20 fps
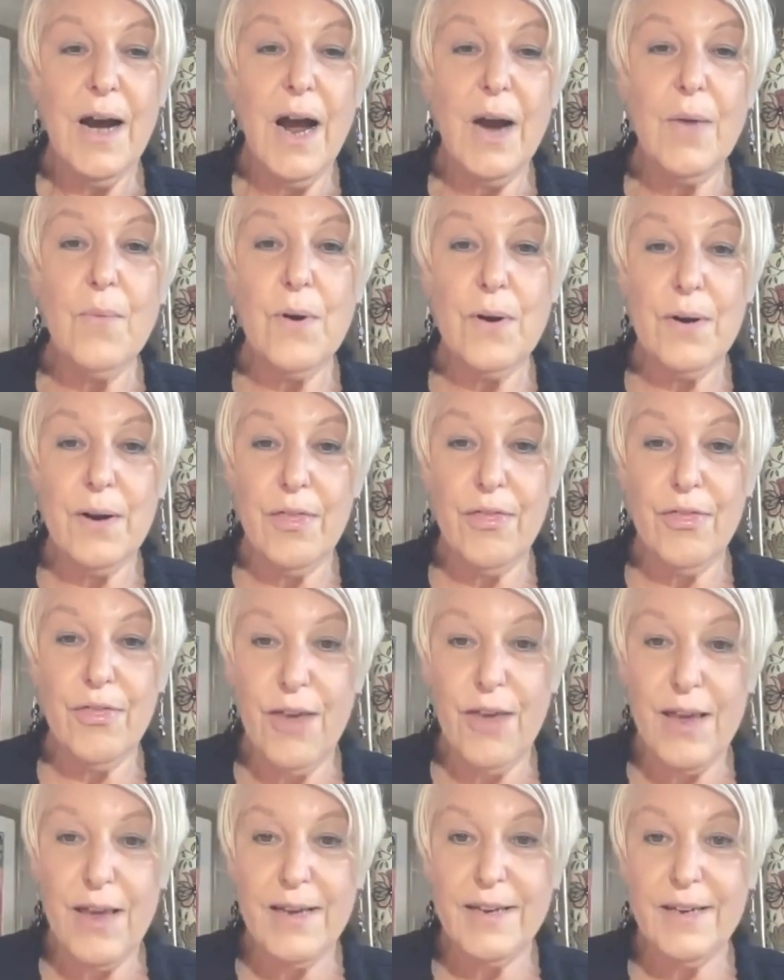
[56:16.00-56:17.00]
I want to
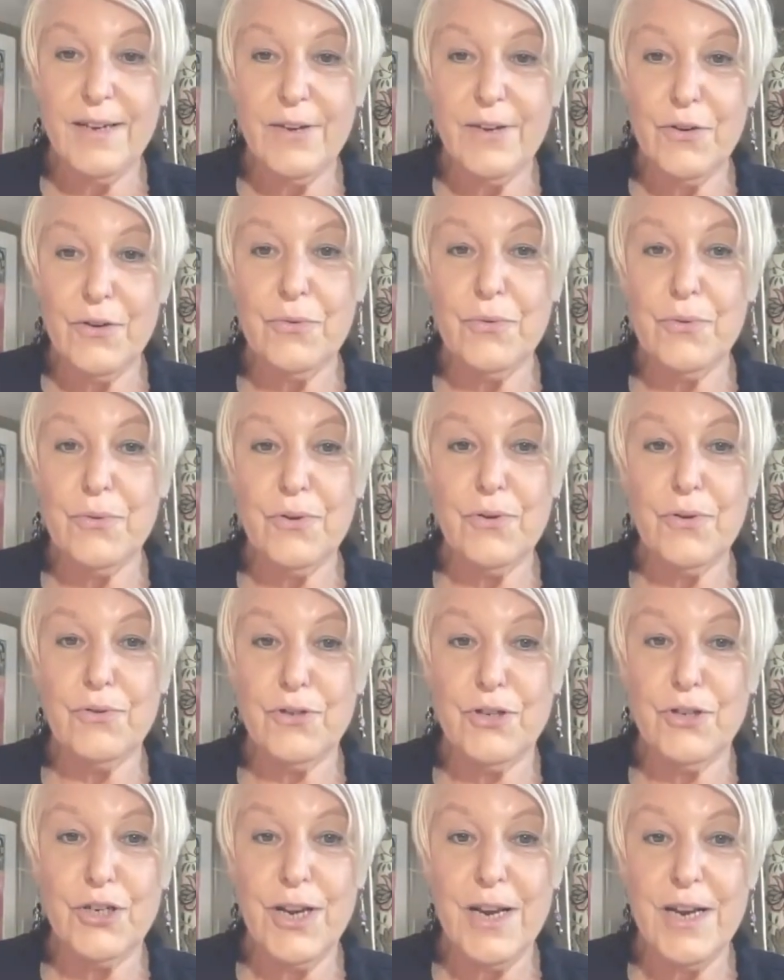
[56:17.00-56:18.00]
thank you,
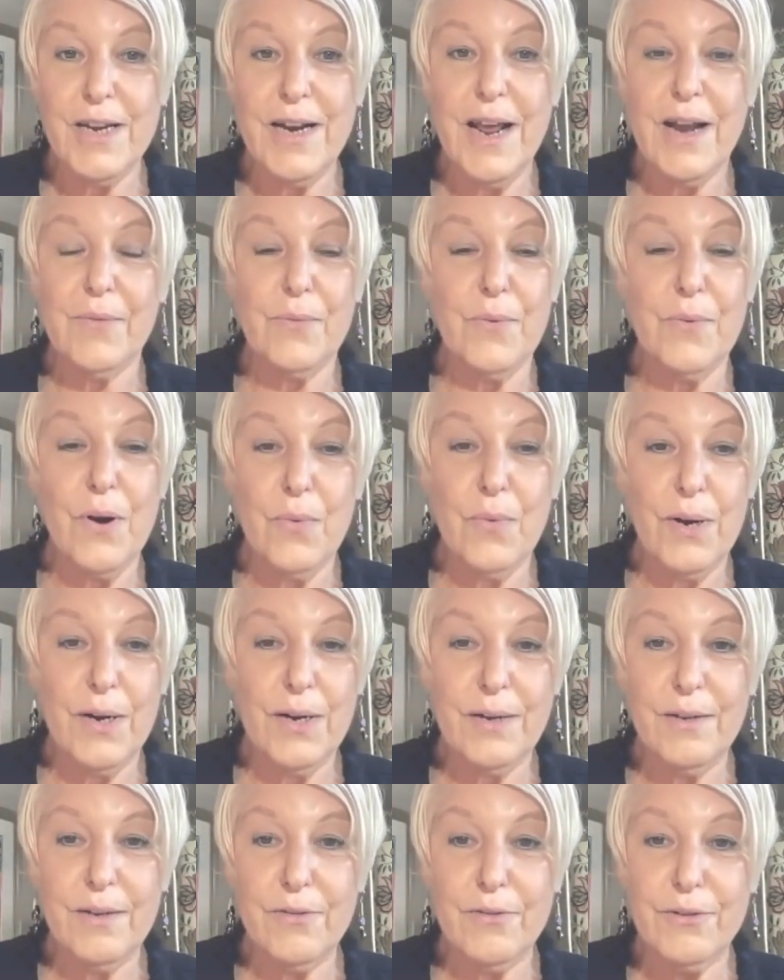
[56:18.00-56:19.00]
Eugene and
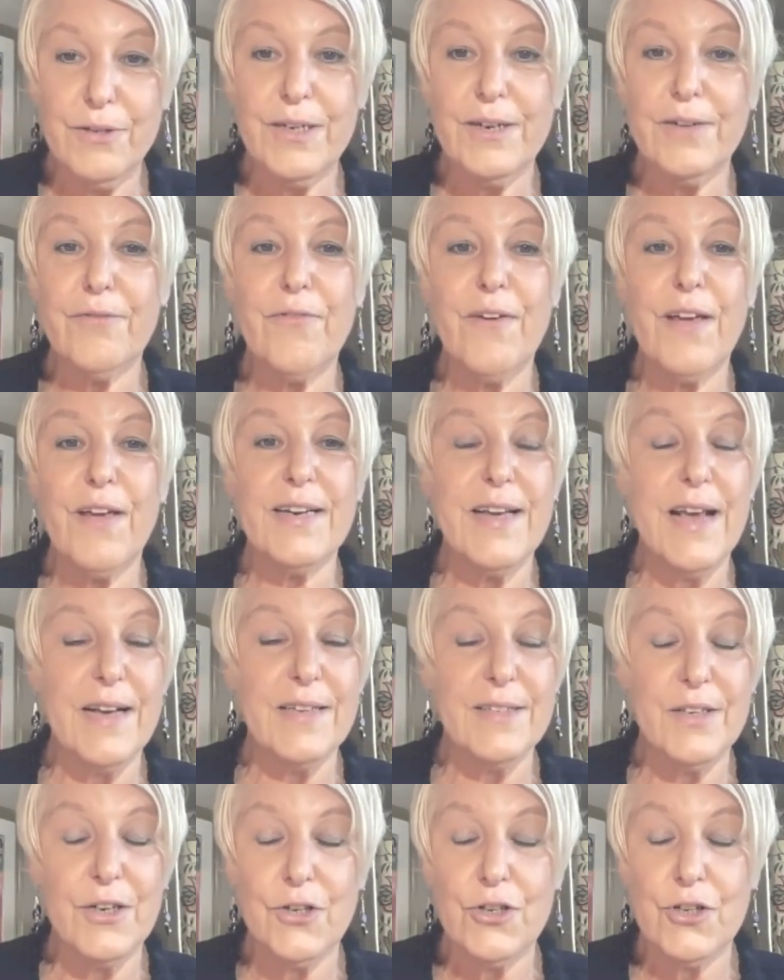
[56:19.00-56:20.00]
Rowan. You did a
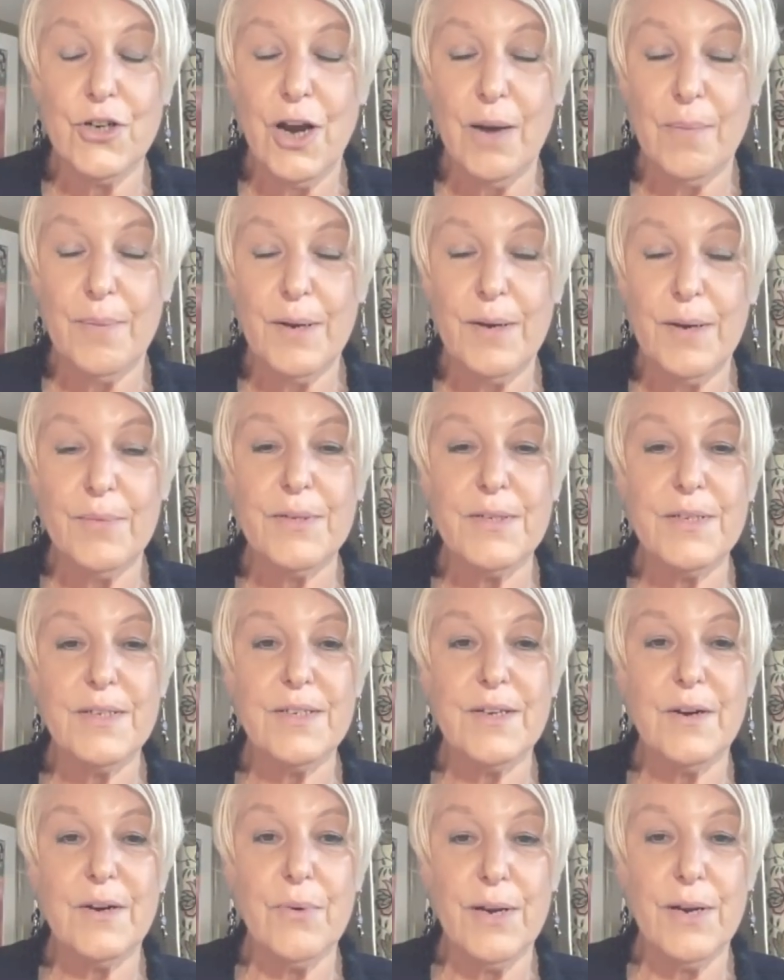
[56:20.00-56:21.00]
fantastic job. It was
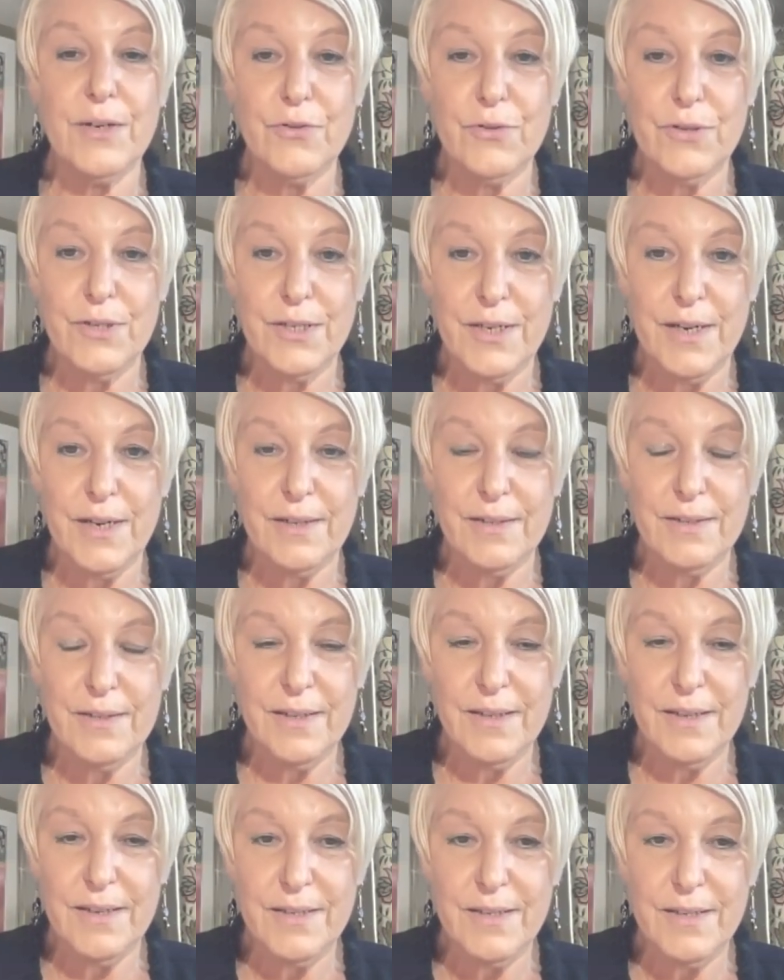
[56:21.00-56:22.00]
so interesting
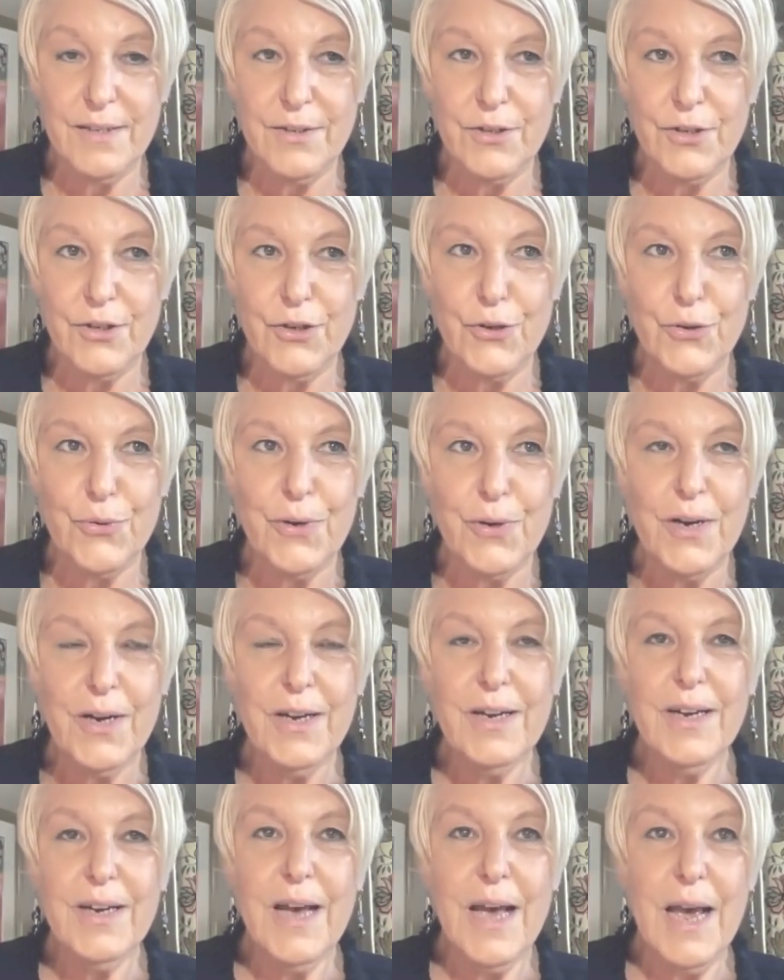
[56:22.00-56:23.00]
to listen to you.
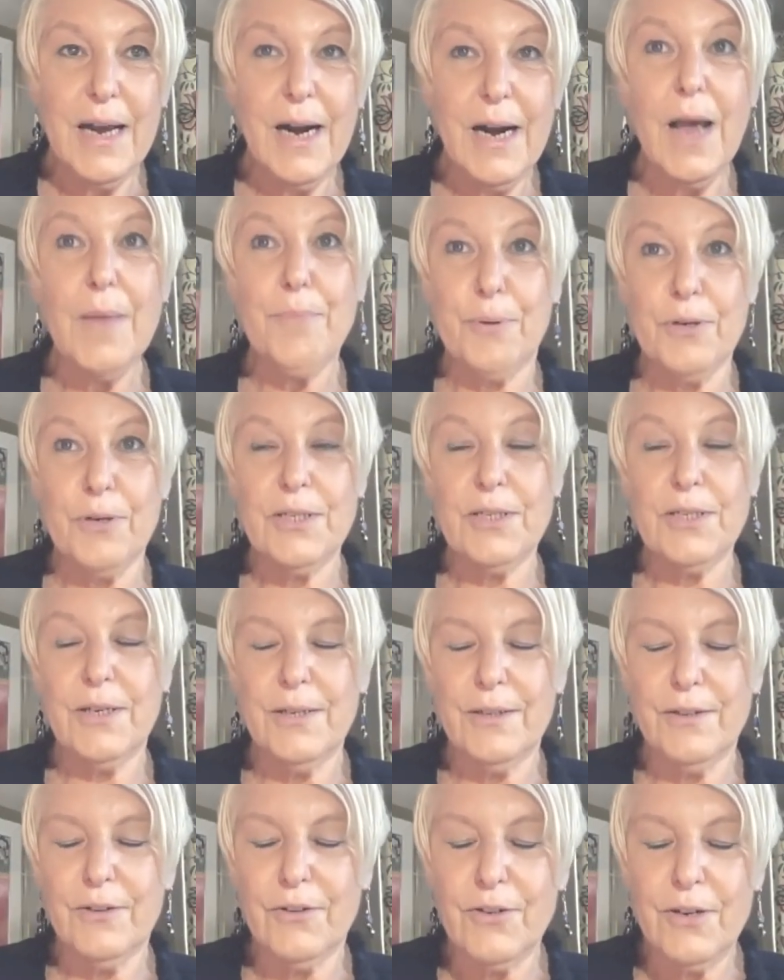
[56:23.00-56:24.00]
And I
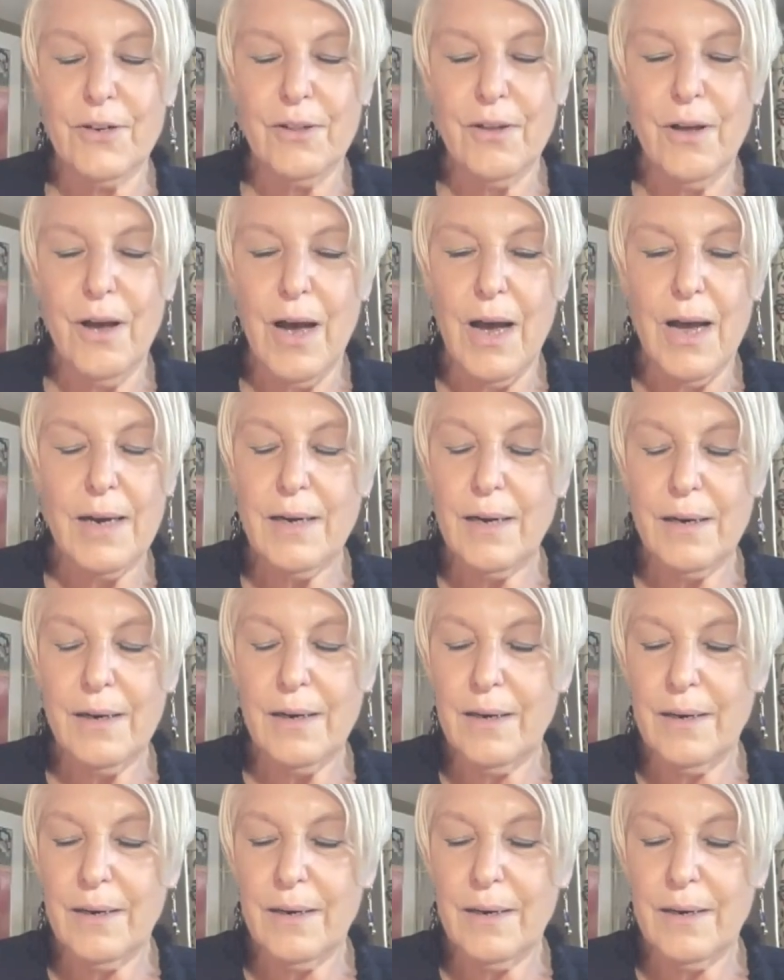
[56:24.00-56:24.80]
personally learned a lot.